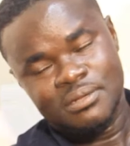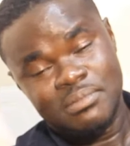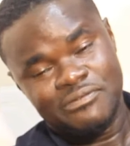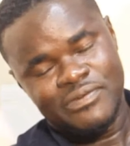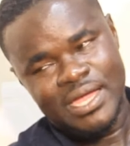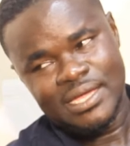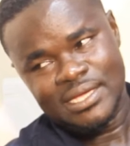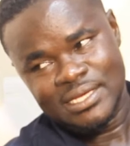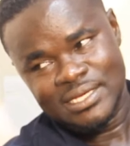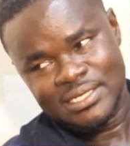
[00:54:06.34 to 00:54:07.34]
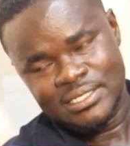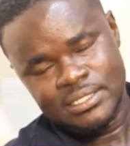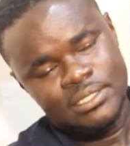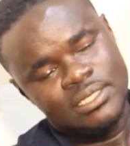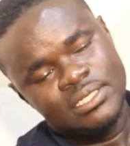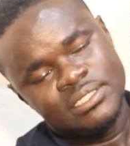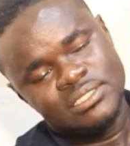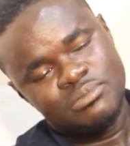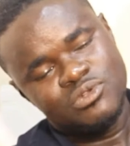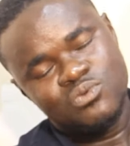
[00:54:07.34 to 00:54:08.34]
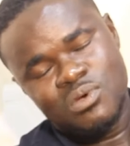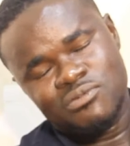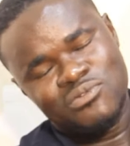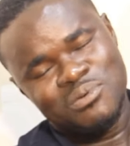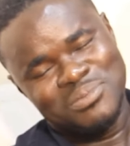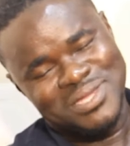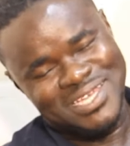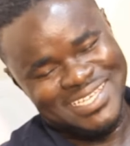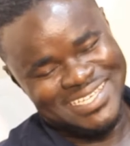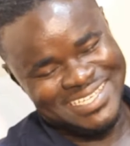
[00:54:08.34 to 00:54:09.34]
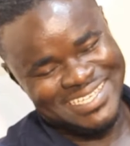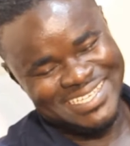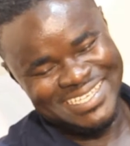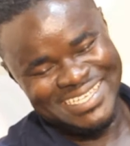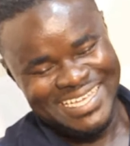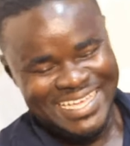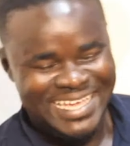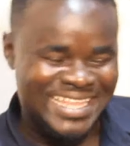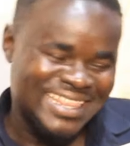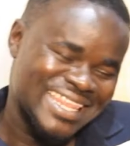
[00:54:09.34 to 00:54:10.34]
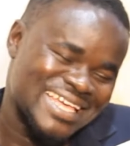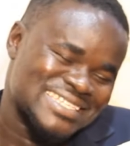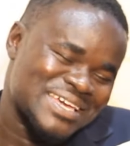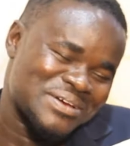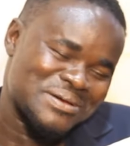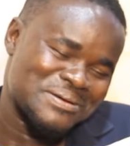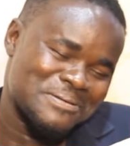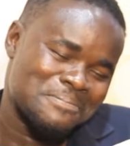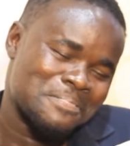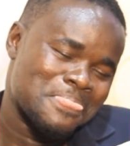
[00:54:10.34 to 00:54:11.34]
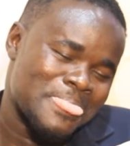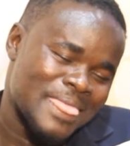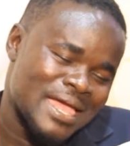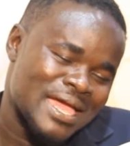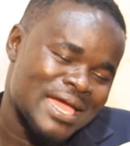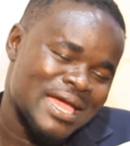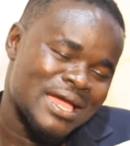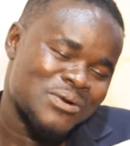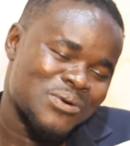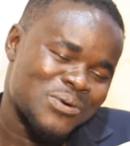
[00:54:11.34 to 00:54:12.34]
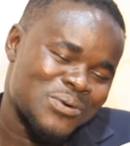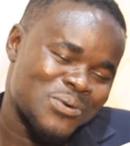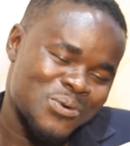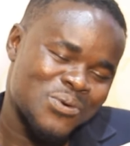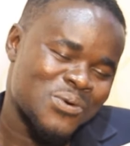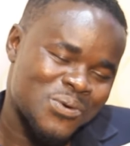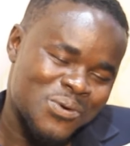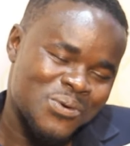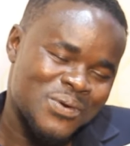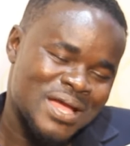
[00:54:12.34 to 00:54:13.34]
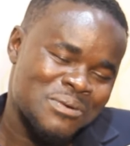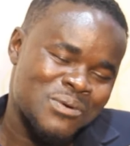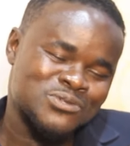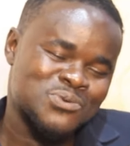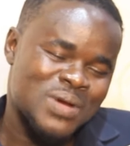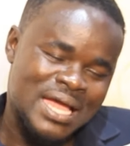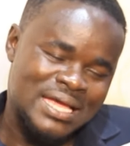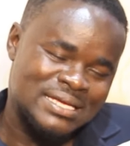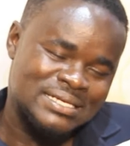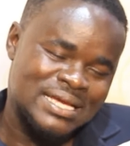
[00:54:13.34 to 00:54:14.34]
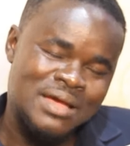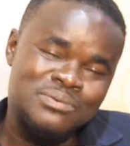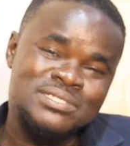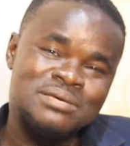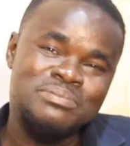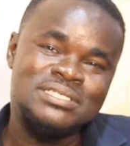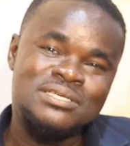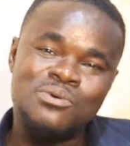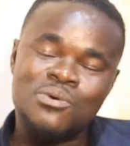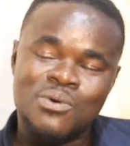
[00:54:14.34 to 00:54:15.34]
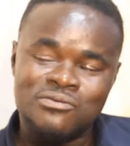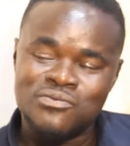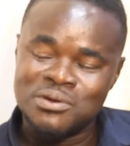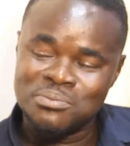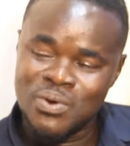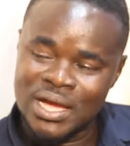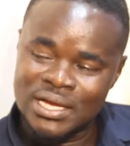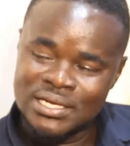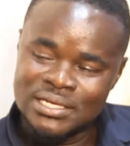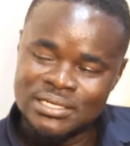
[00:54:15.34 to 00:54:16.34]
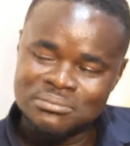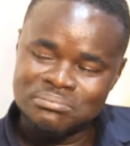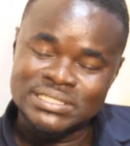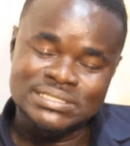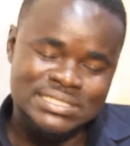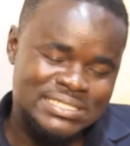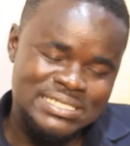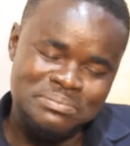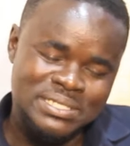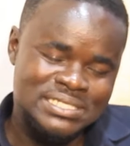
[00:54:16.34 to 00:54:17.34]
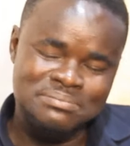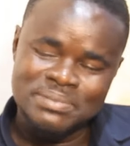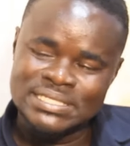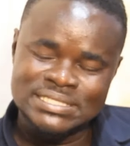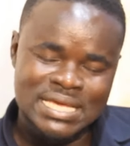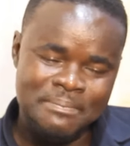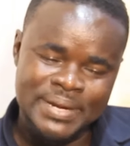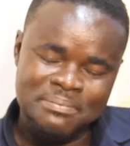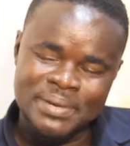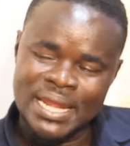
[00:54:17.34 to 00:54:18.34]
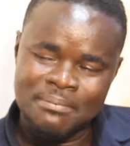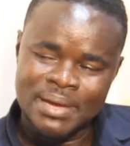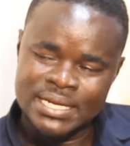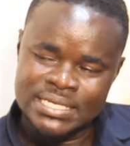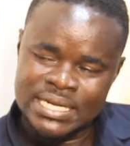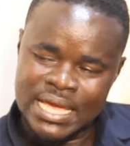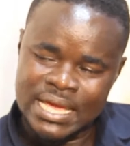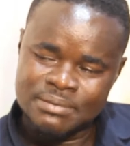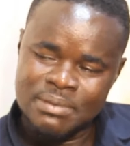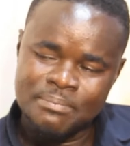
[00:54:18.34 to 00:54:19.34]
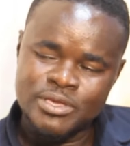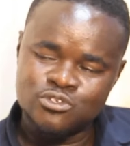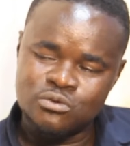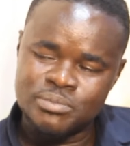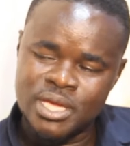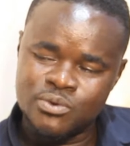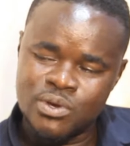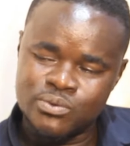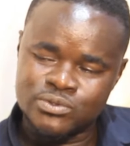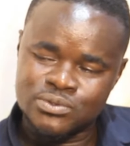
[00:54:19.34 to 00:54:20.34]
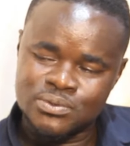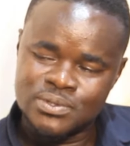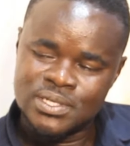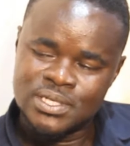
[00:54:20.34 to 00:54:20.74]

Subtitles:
My fat. So me do a form. Now say, co. It was what? Can you say me see co a form more? The media men abandoning it. No my pen should be a new guzo.